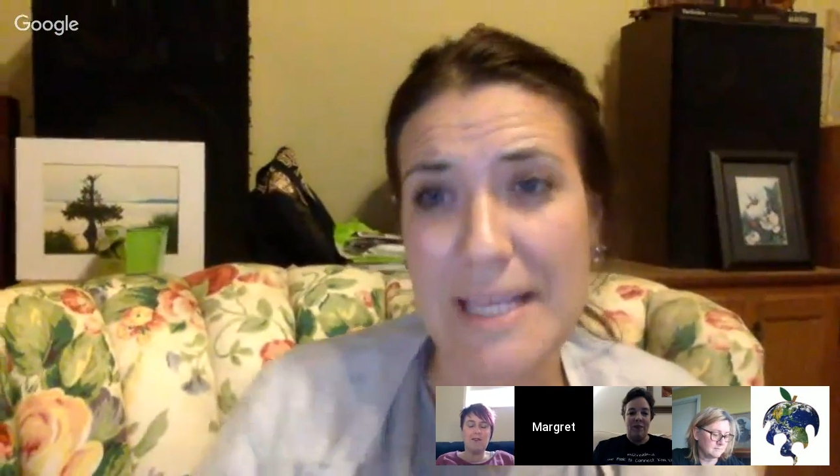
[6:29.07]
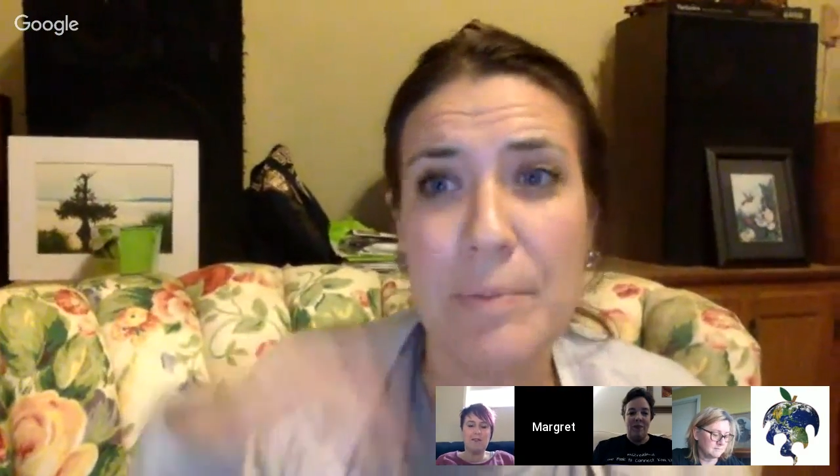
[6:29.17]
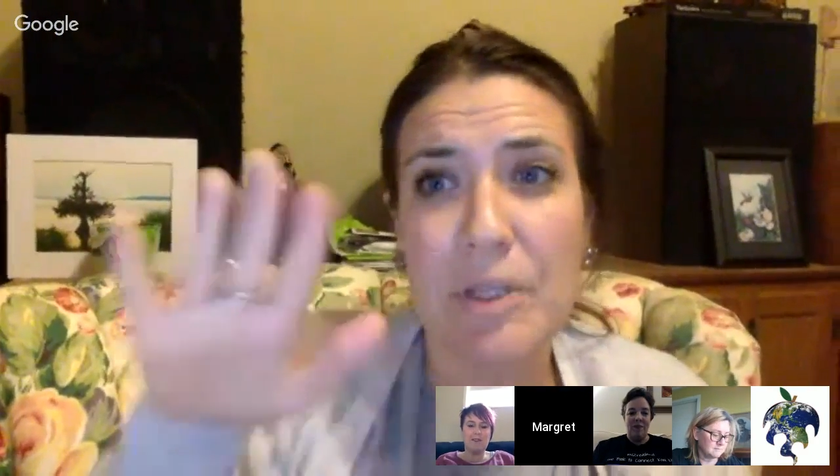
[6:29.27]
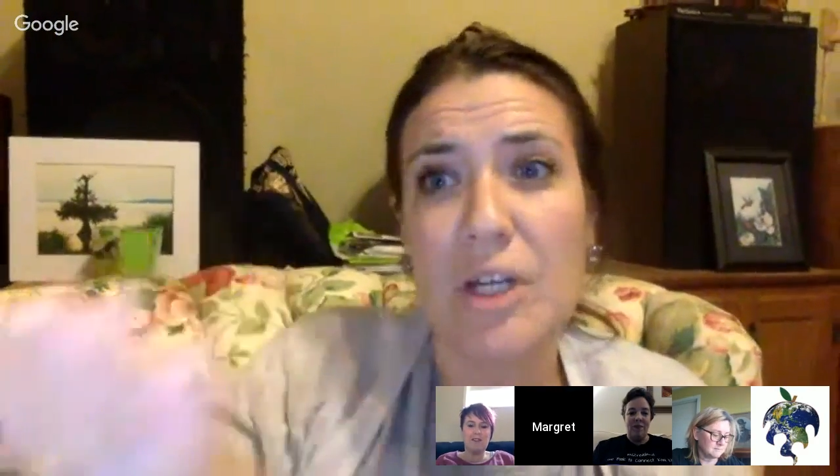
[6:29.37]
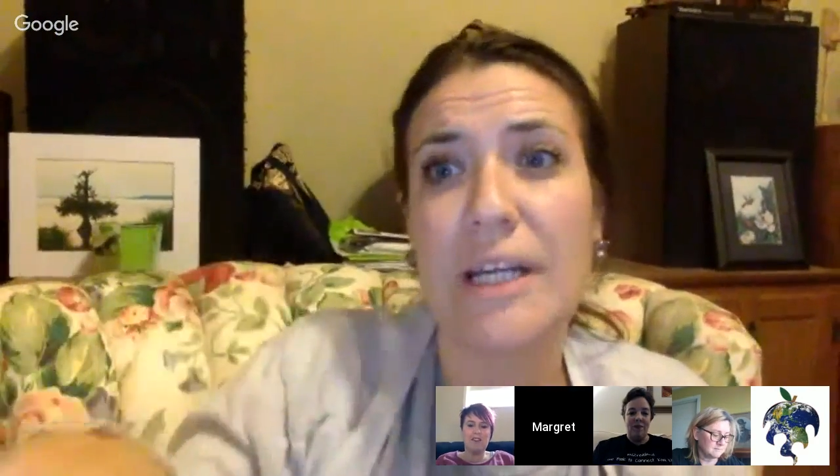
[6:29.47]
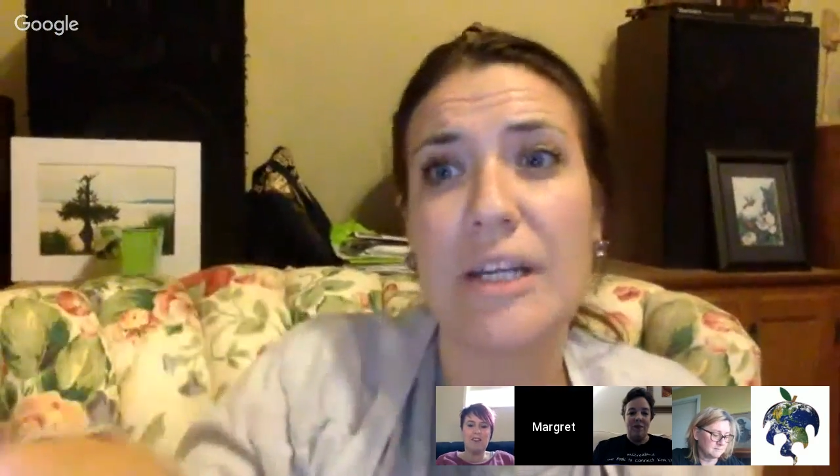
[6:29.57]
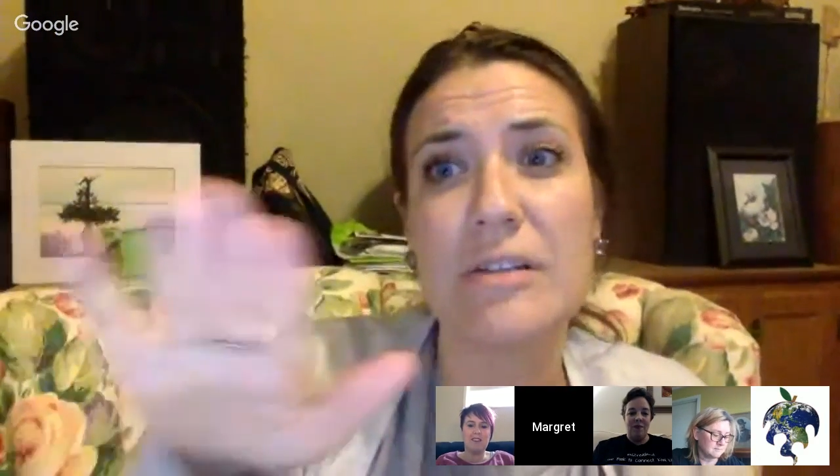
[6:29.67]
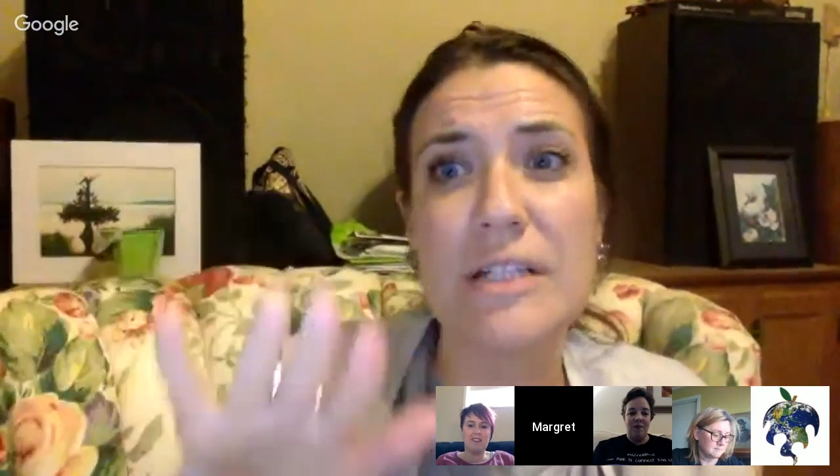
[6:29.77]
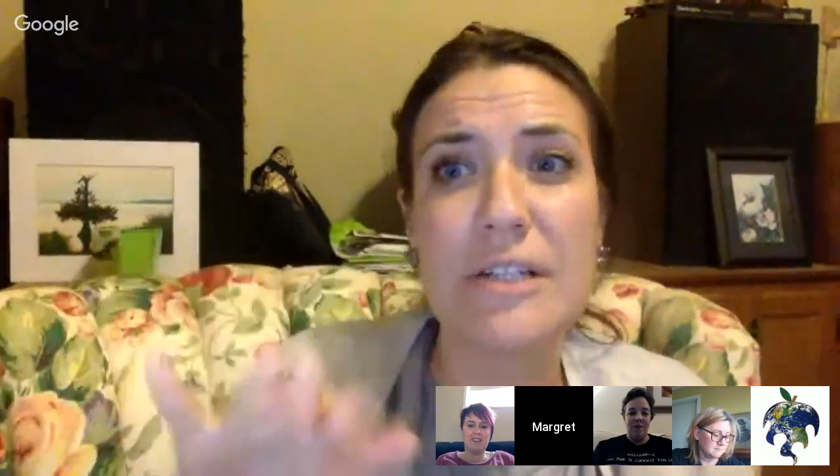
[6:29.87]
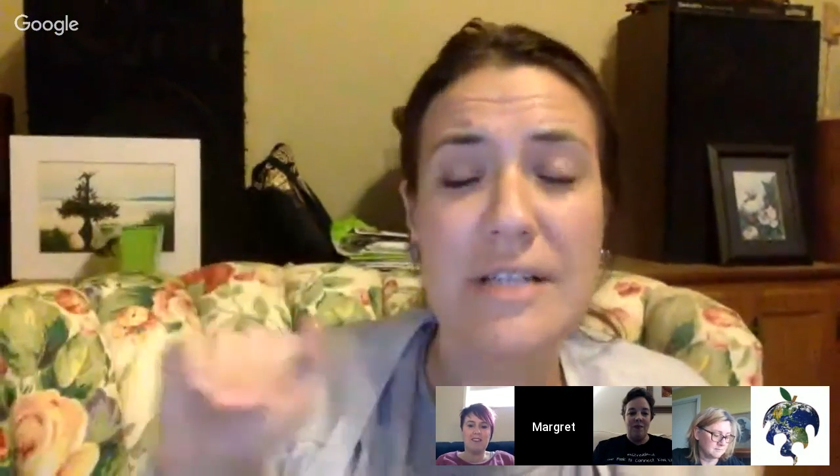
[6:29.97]
But look,
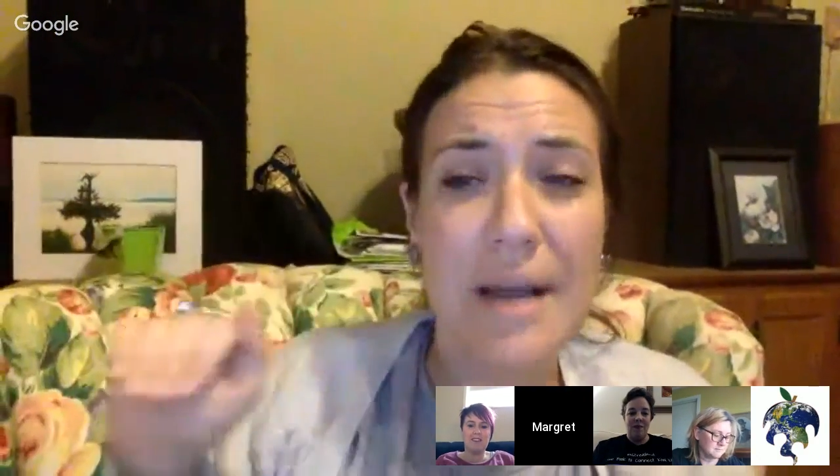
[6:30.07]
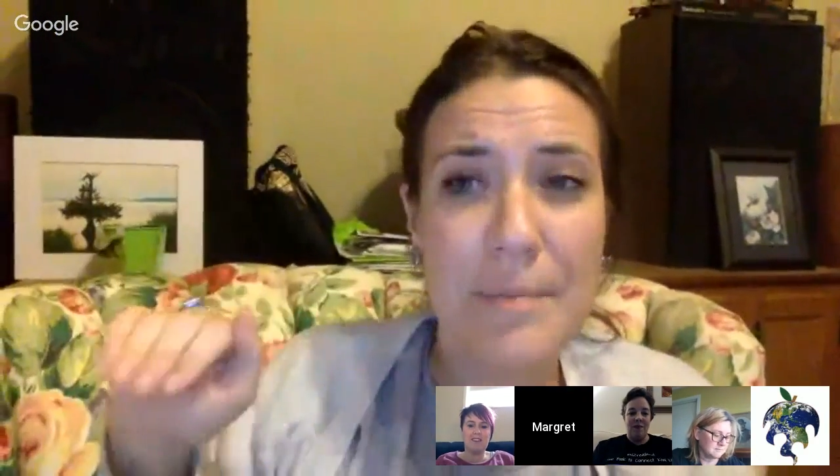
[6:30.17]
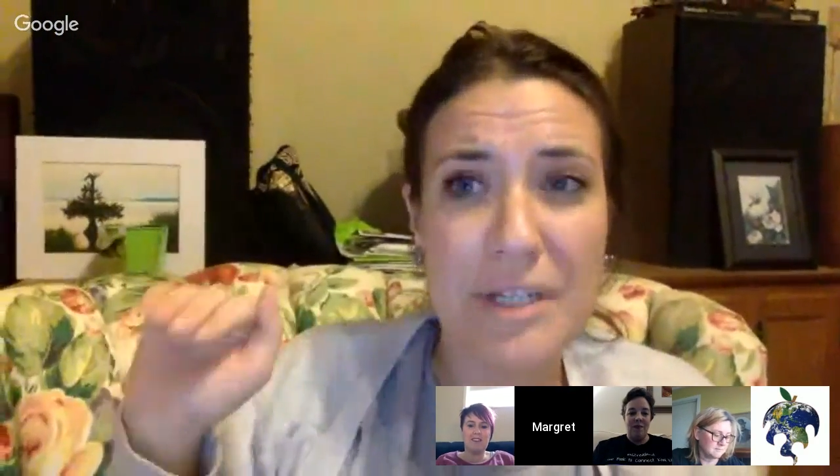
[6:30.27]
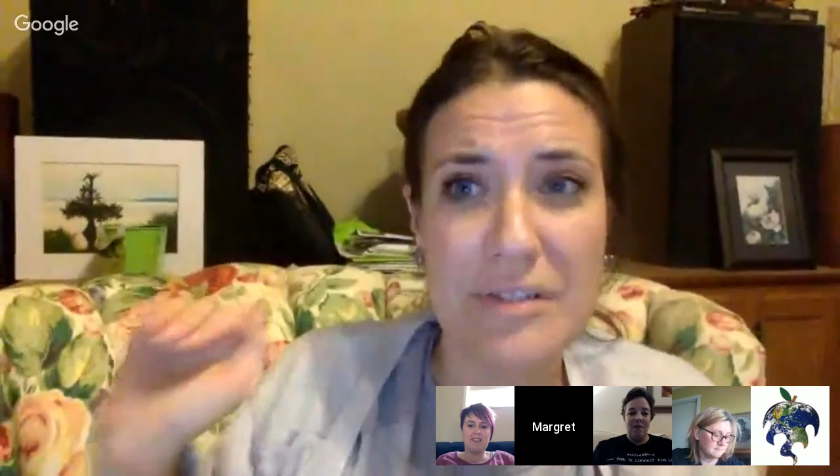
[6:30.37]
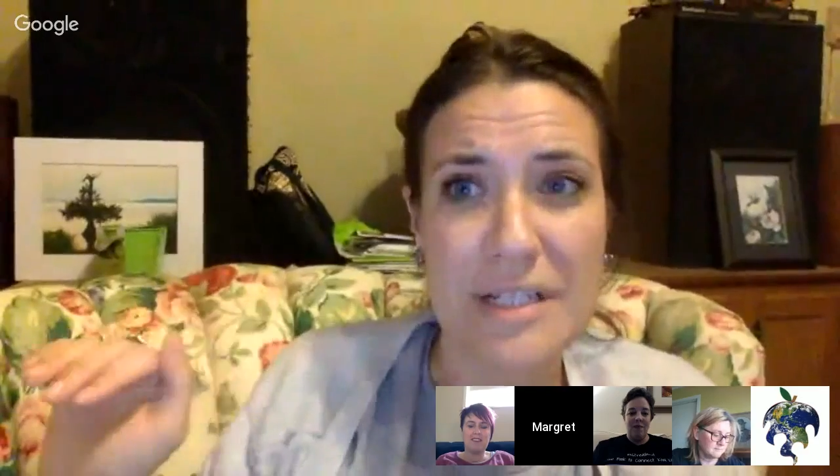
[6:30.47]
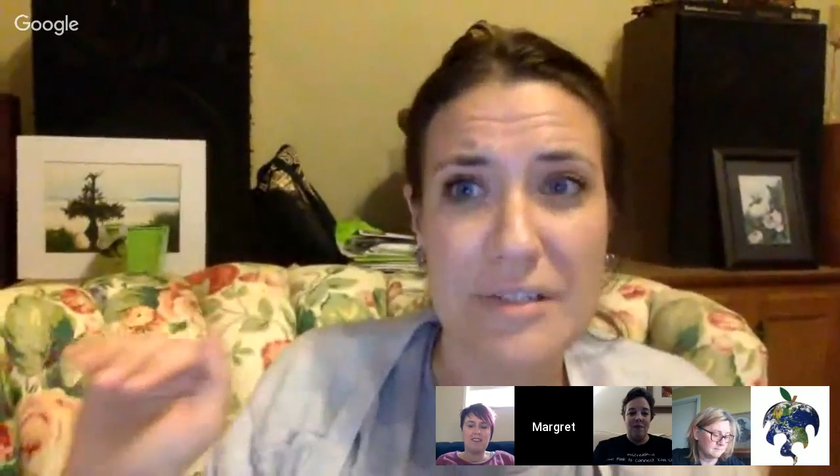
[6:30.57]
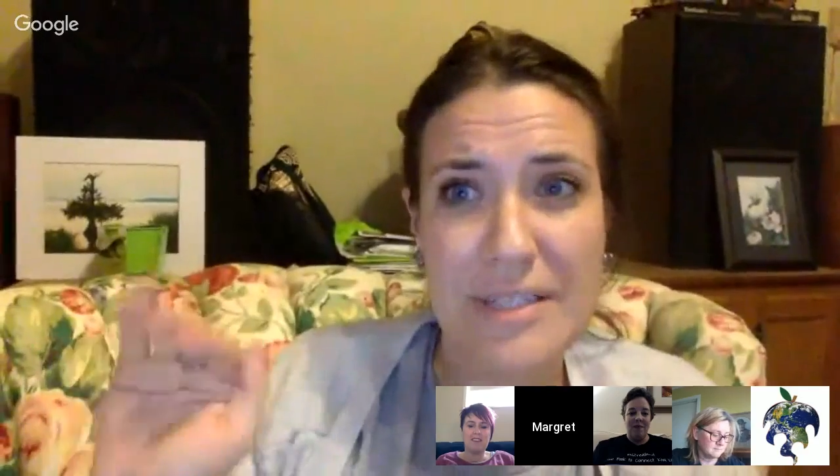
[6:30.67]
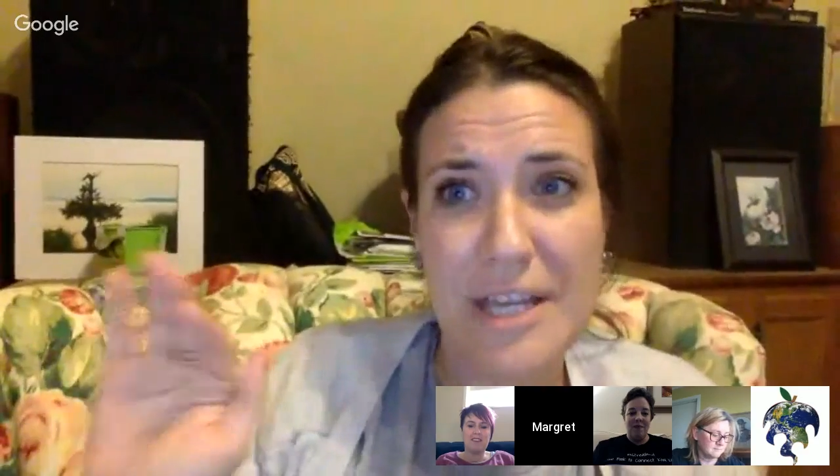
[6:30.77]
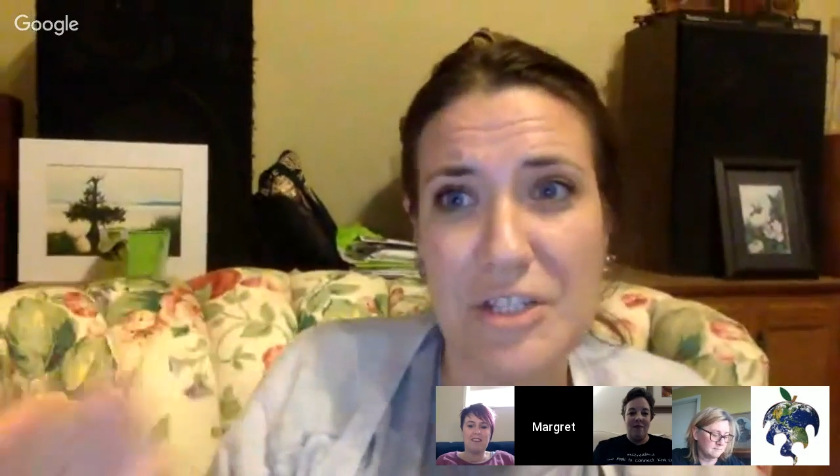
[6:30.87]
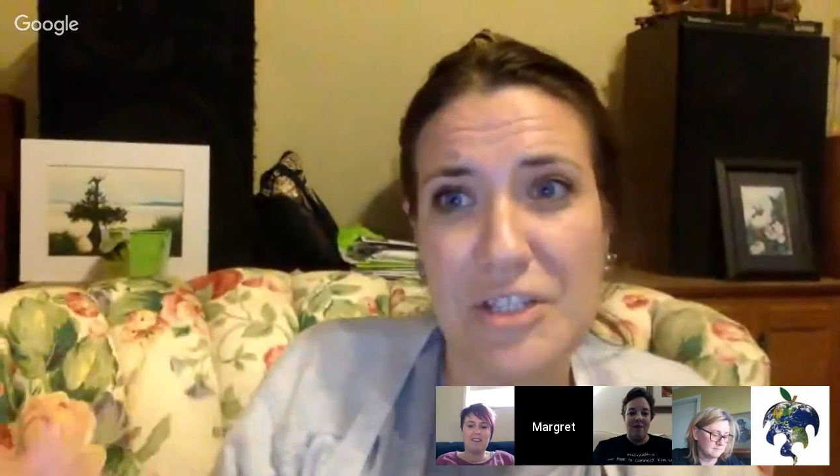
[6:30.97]
your
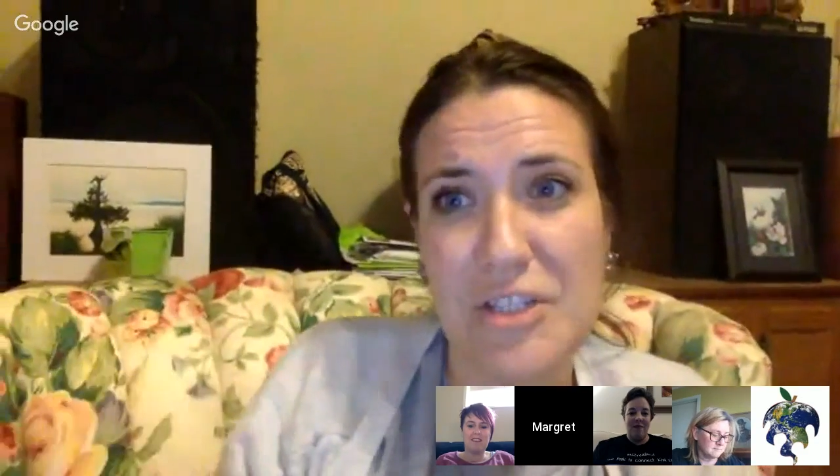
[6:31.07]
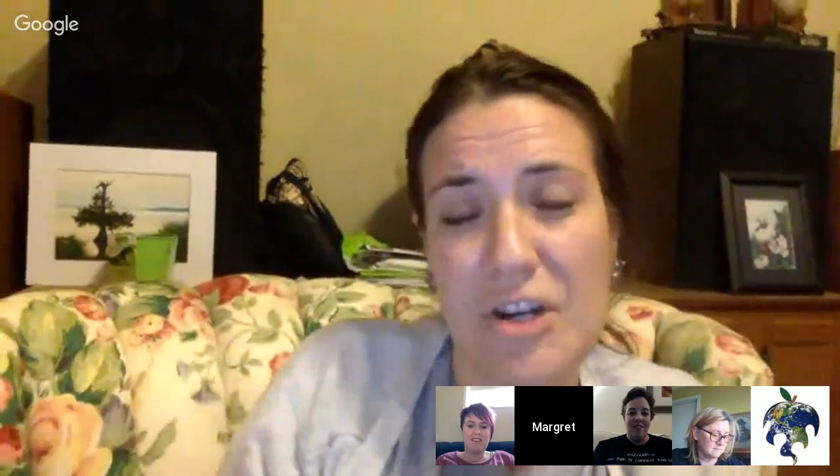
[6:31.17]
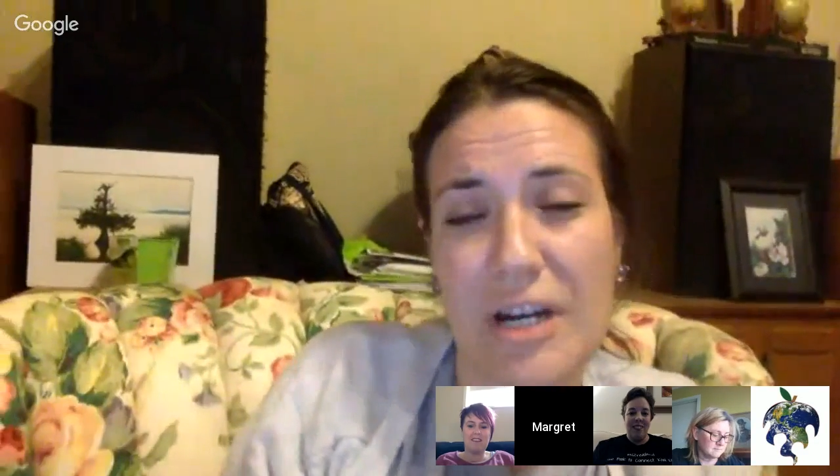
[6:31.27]
session started.